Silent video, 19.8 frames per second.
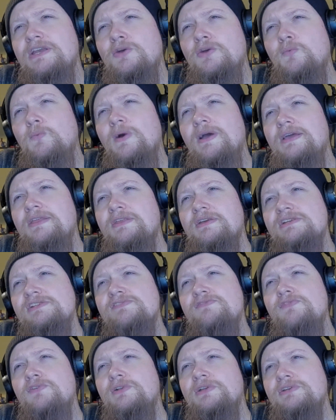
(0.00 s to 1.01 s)
in a way that
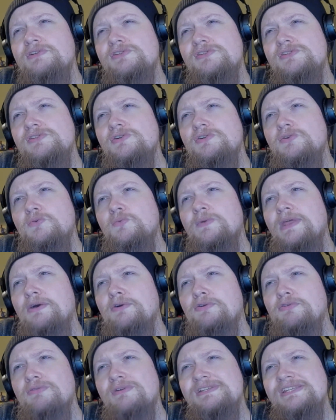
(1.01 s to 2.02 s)
is fully understood
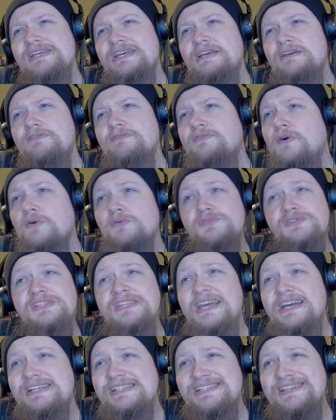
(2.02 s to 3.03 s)
without creating false
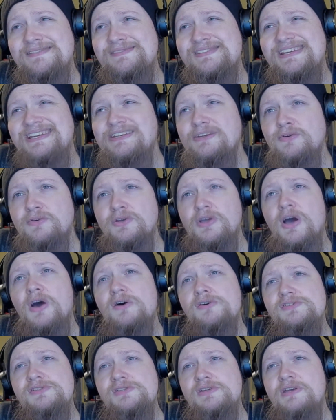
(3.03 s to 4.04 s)
negatives in your
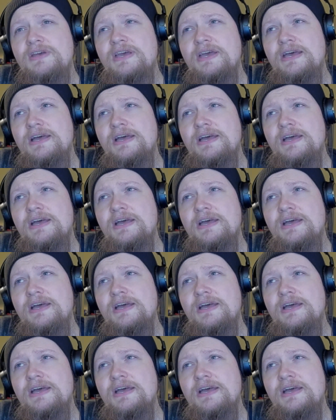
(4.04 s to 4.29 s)
guards